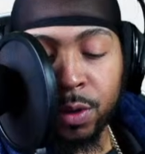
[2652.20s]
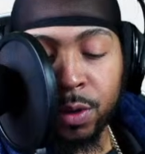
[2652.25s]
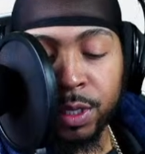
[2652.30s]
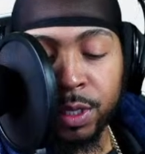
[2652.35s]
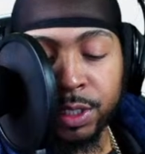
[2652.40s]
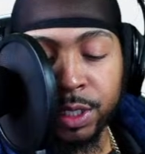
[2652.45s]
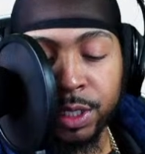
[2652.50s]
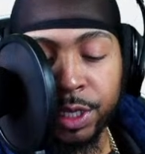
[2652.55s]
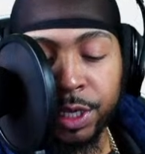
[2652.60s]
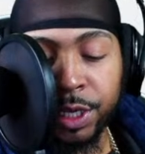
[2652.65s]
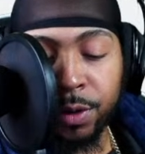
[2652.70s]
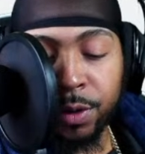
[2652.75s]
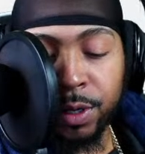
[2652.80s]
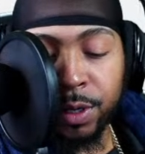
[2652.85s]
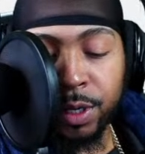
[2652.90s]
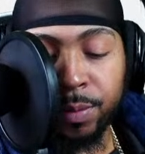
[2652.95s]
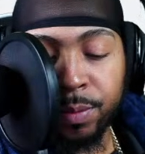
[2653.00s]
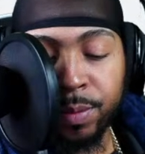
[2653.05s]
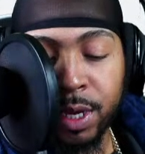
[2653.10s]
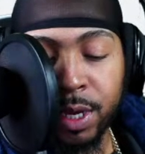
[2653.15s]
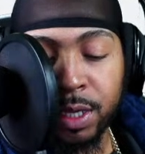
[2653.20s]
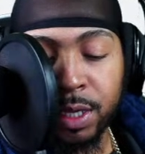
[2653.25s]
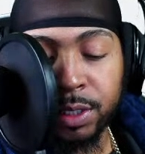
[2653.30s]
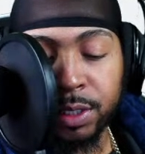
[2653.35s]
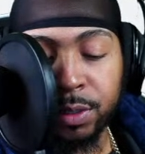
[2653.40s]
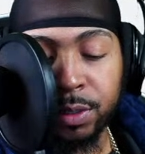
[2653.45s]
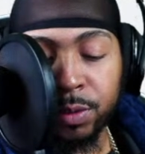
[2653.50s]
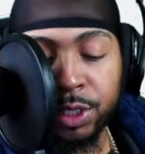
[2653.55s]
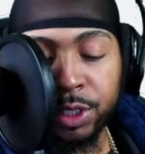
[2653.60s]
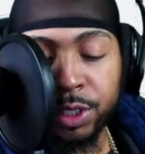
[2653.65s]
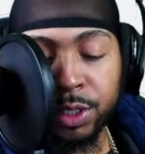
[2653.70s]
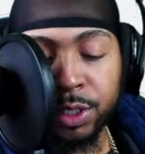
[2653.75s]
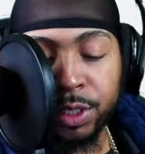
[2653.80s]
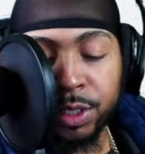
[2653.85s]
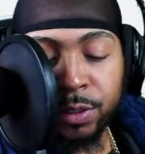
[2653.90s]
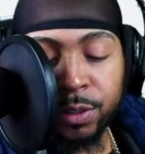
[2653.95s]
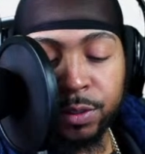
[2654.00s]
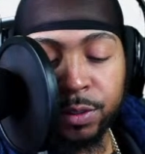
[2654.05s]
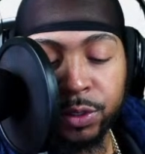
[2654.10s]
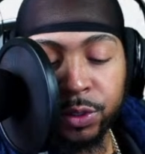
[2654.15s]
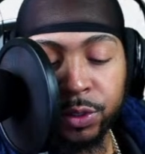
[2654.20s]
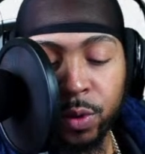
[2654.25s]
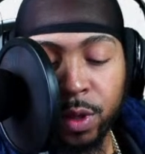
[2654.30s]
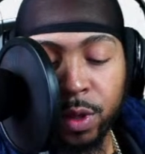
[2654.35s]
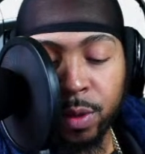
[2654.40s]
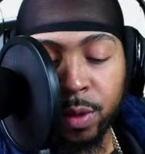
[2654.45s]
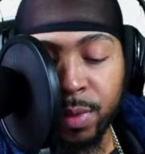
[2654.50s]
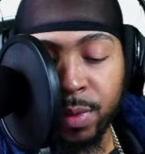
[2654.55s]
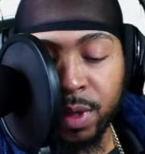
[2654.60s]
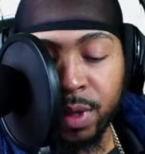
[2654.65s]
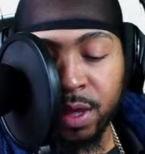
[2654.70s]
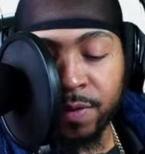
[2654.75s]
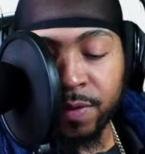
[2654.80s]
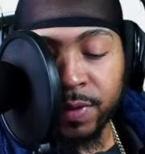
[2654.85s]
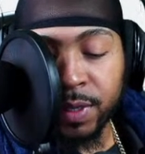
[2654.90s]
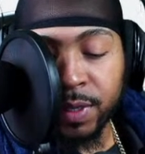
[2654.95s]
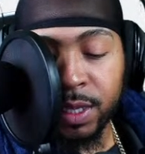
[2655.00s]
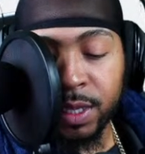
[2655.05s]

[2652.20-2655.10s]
security deposit, which is usually 1 month.